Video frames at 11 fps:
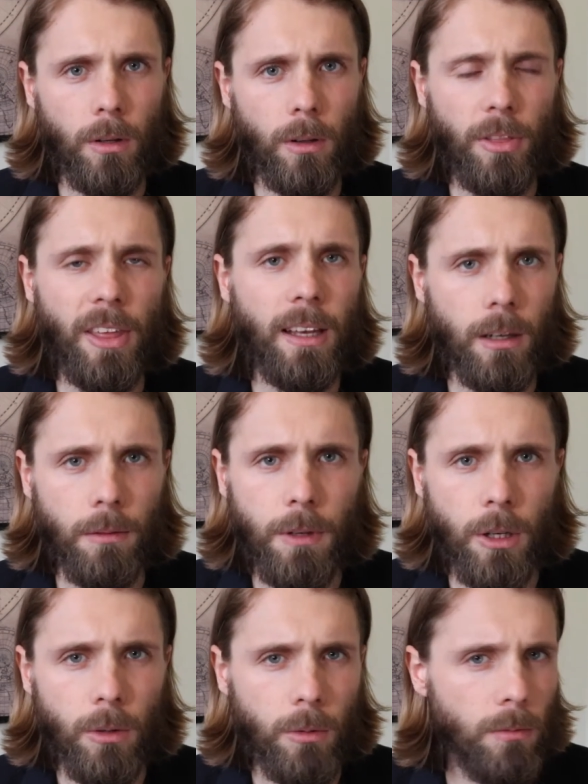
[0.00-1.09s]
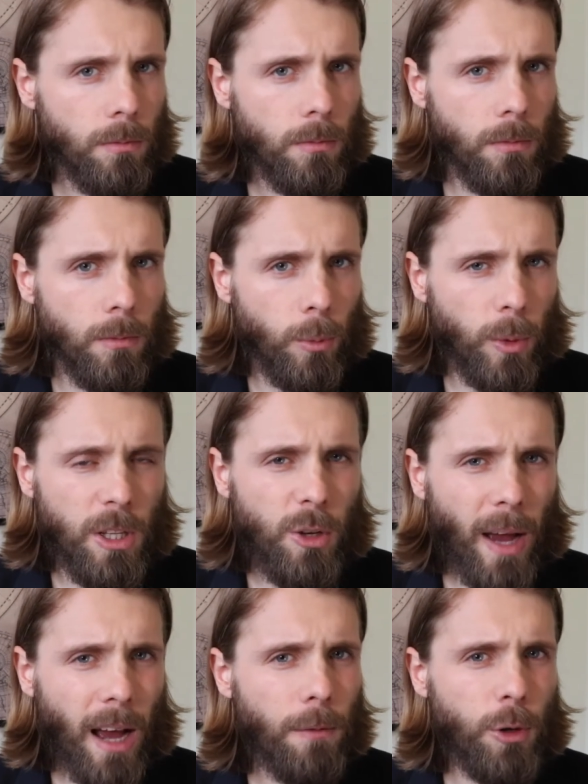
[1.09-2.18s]
think of you, when you
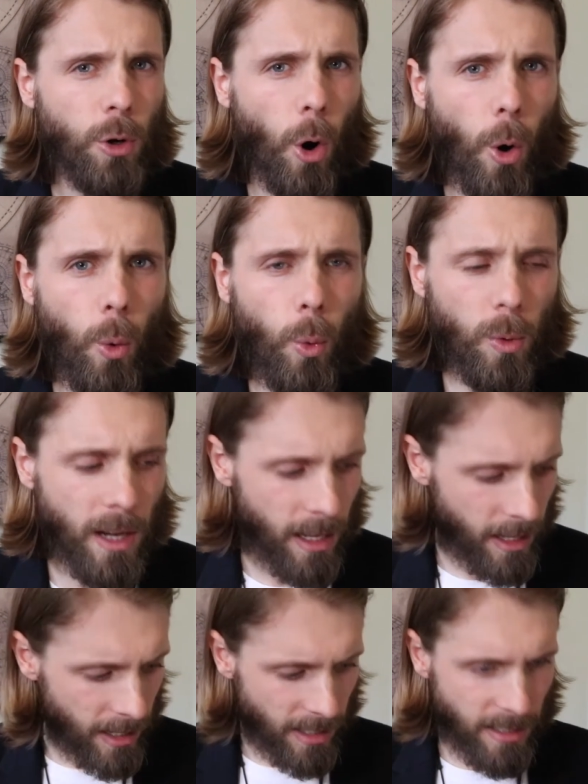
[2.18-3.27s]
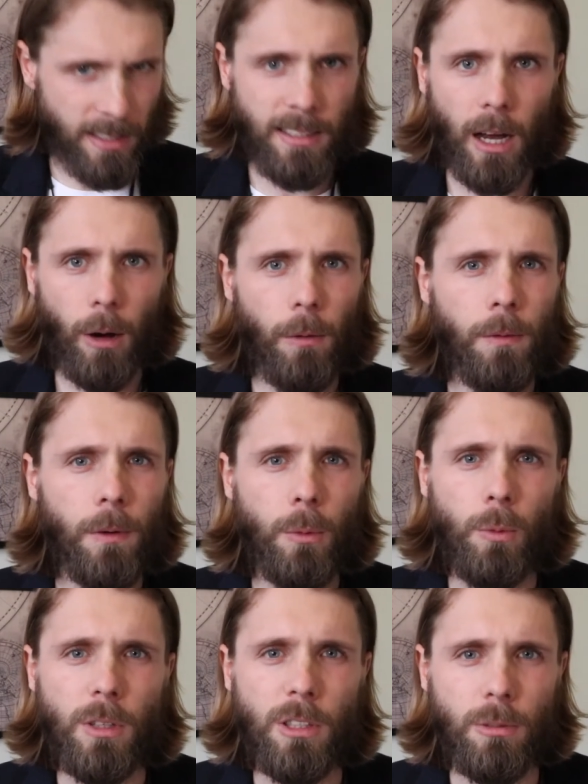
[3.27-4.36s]
have your own self
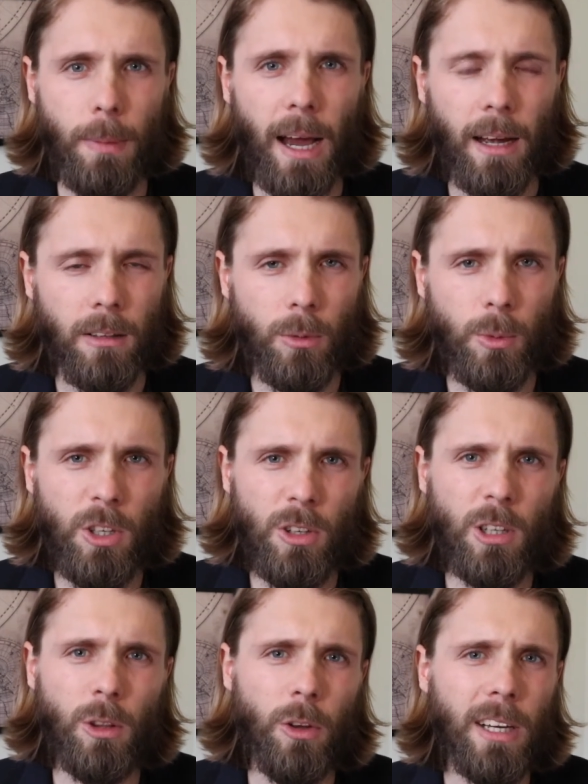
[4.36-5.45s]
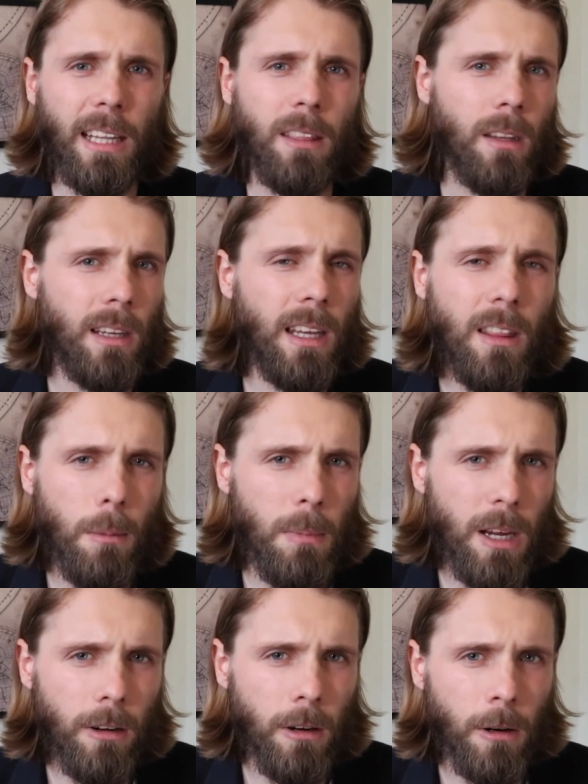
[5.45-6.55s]
respect, when you can look at the, in the
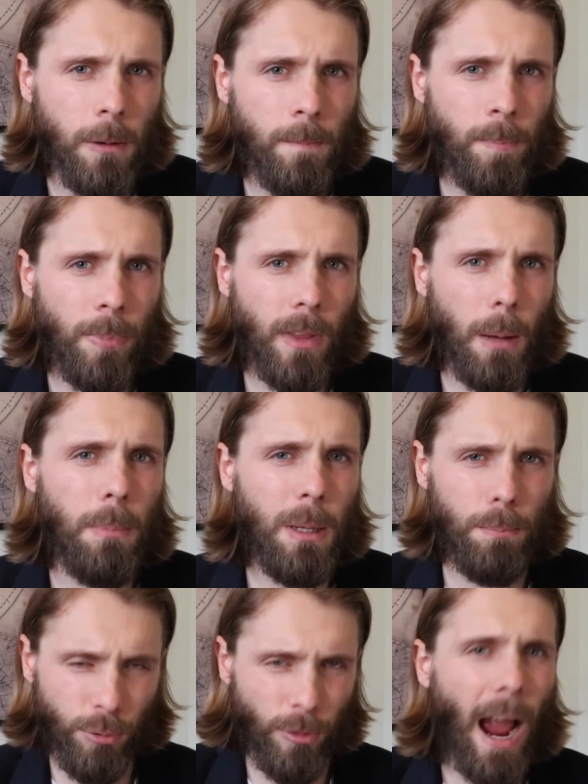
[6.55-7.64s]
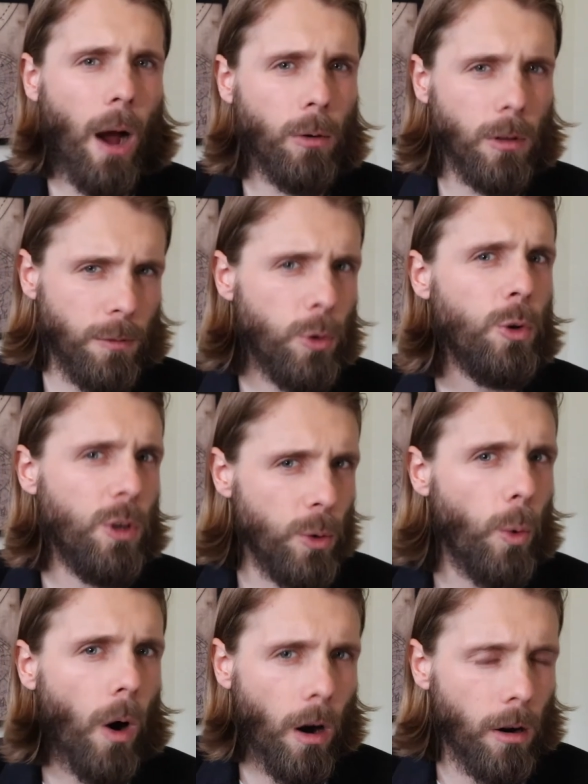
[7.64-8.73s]
mirror and be proud of who
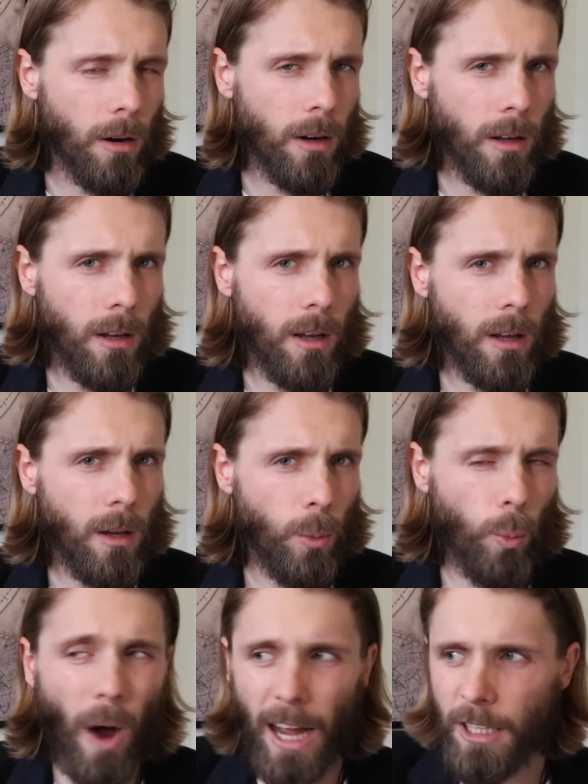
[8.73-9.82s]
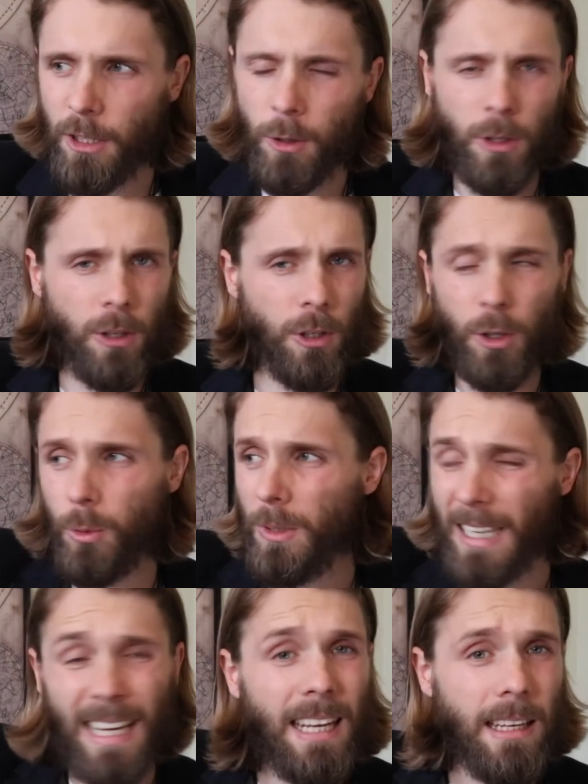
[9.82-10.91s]
you are, why do you
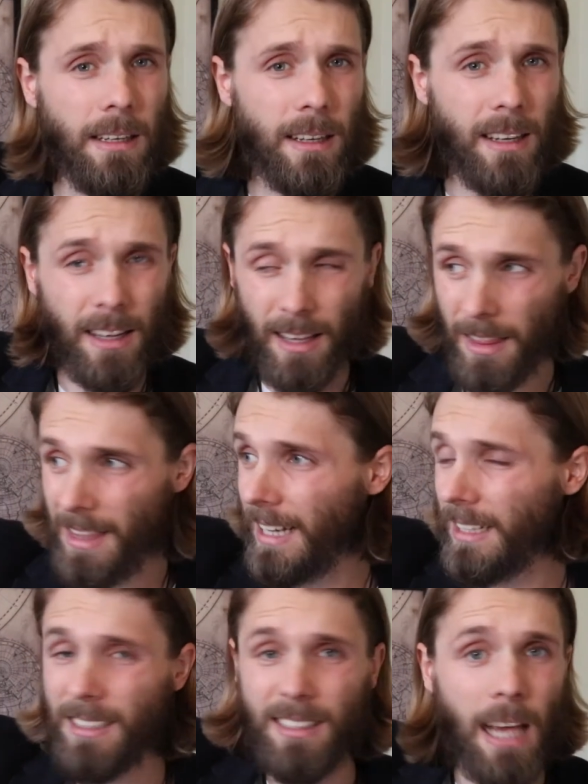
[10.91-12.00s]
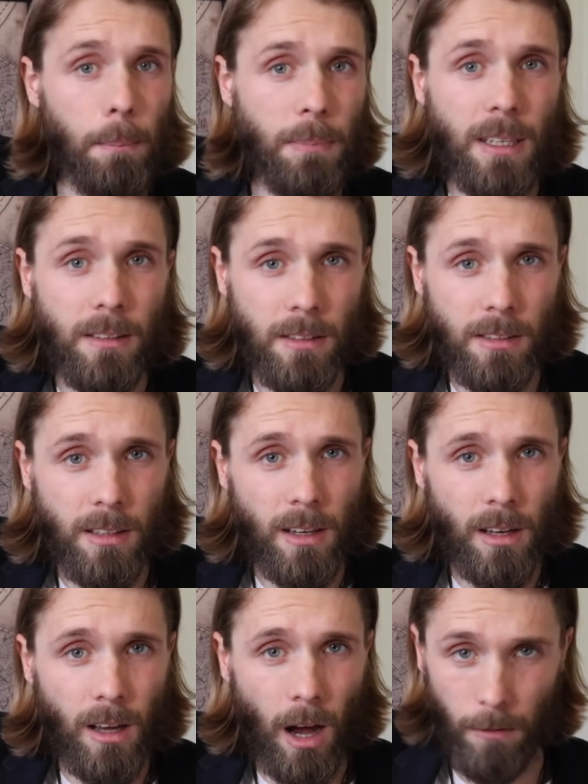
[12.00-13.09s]
need the acceptance
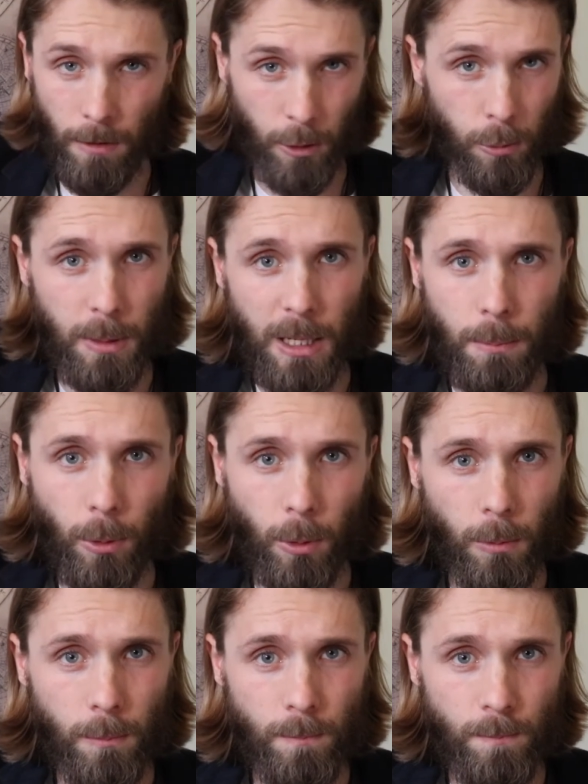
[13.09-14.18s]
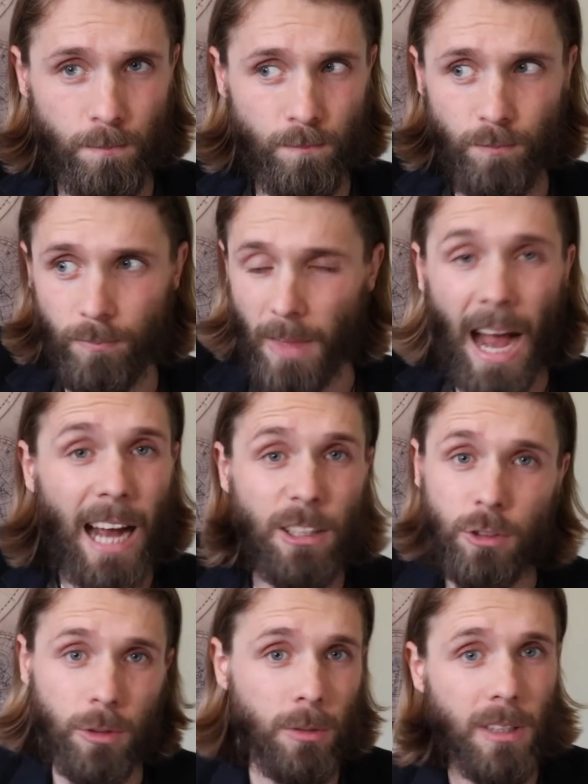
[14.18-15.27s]
of other people? I
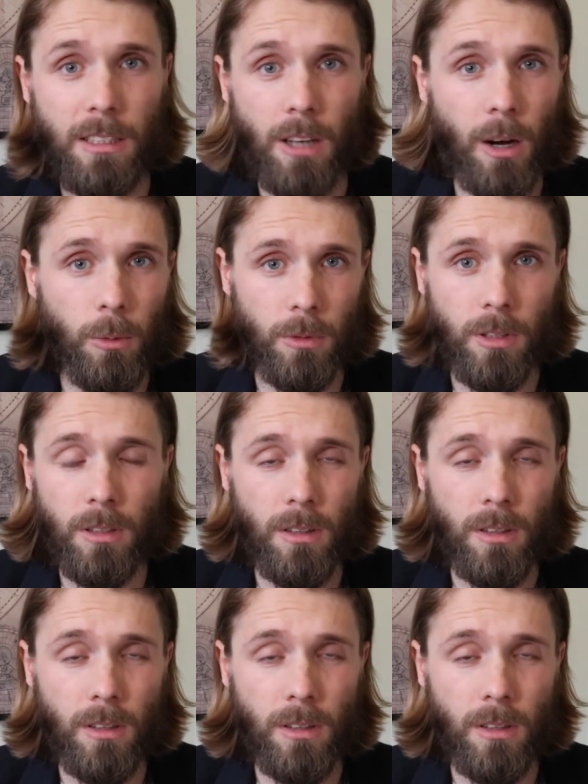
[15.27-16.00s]
certainly don't.